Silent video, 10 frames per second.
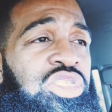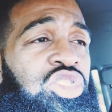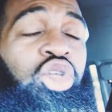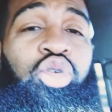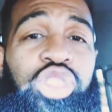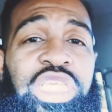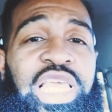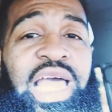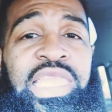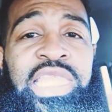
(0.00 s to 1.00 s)
Do you see
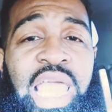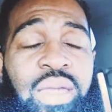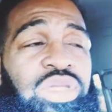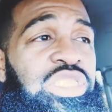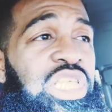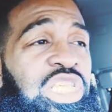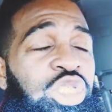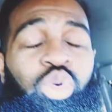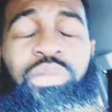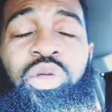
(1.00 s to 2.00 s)
how damaged these
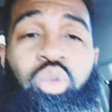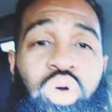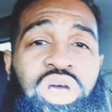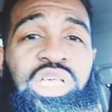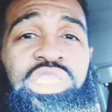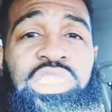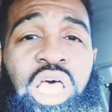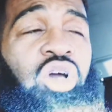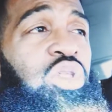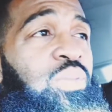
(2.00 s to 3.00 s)
women was
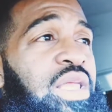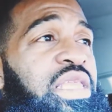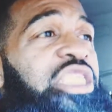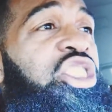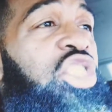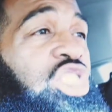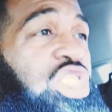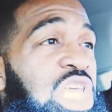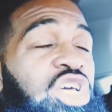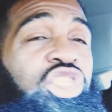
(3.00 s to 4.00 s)
talking about that shit
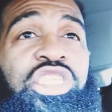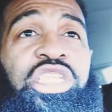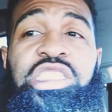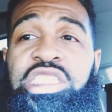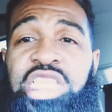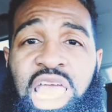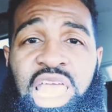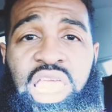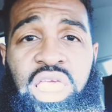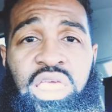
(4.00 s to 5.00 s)
still to this
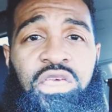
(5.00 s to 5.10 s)
day?